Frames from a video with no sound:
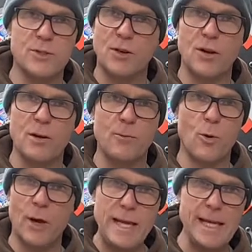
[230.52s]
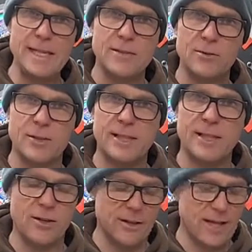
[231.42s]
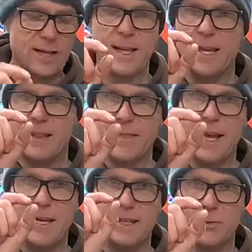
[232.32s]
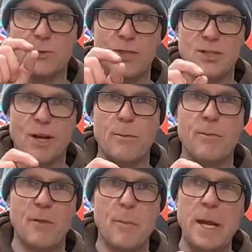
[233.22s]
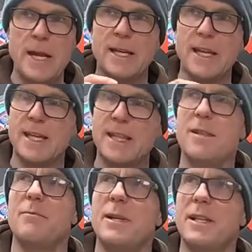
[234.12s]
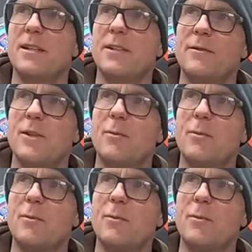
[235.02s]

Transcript: time or heat or anything like that, that little stub of the pin in the middle of